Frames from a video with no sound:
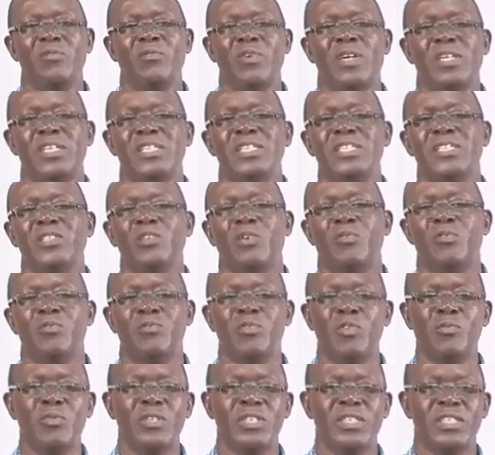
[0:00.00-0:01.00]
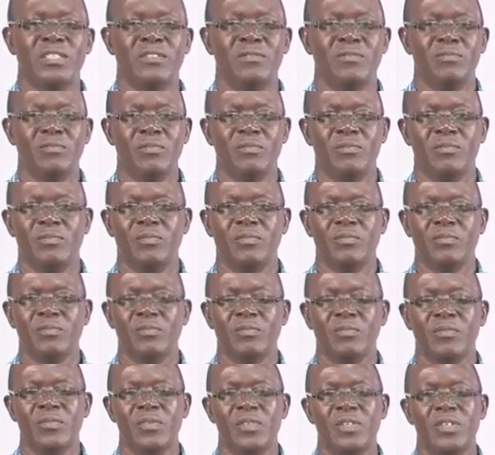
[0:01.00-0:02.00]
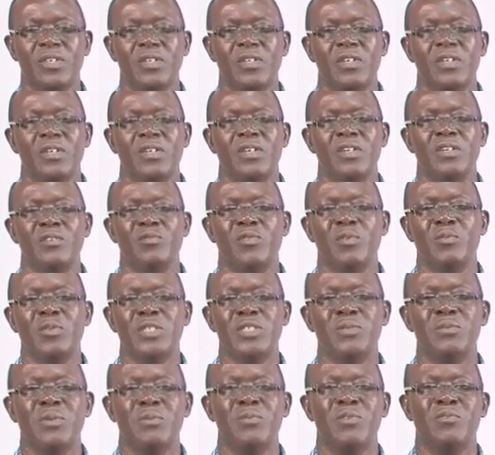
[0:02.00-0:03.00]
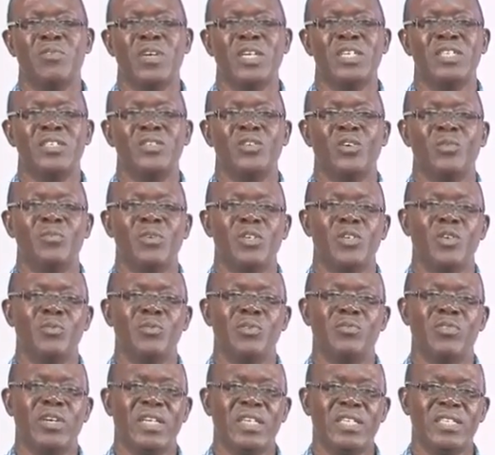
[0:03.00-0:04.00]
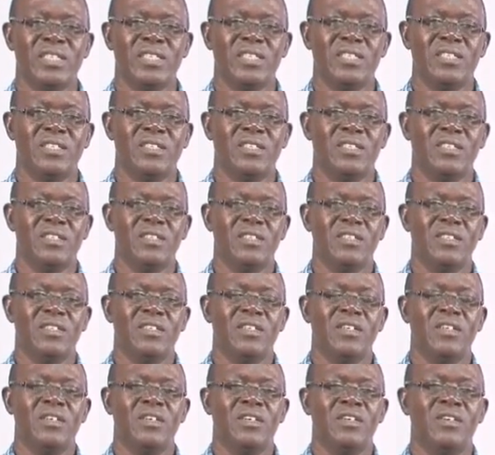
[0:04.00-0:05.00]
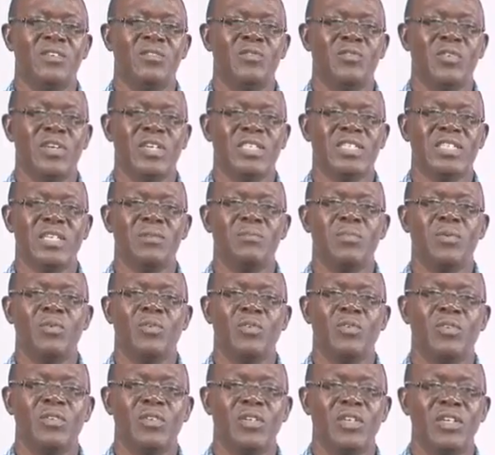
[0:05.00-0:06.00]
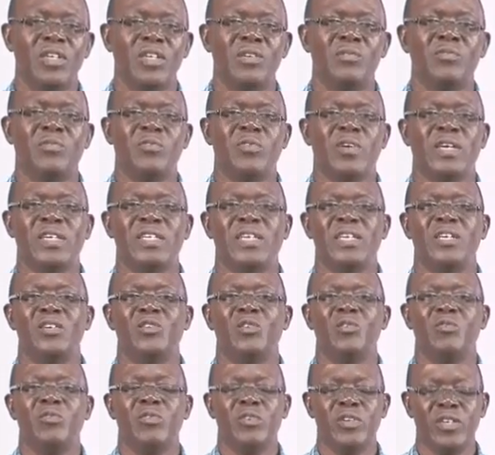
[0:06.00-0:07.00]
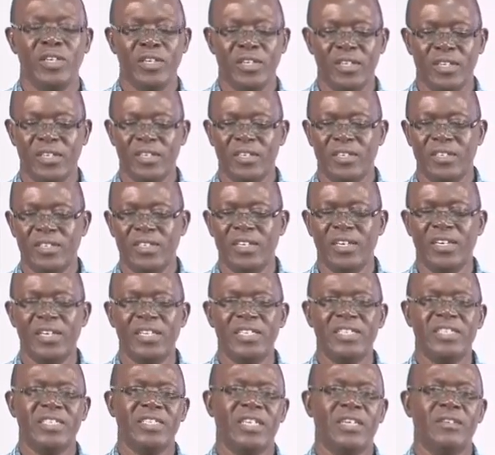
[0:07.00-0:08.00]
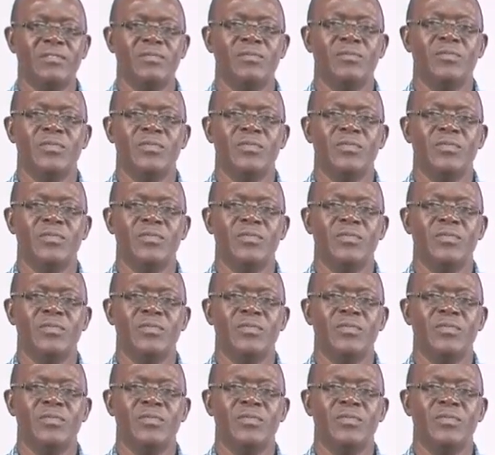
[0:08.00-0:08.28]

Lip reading: then validity of information. Information may be valid or may not be valid. For example, if at the end of the lecture,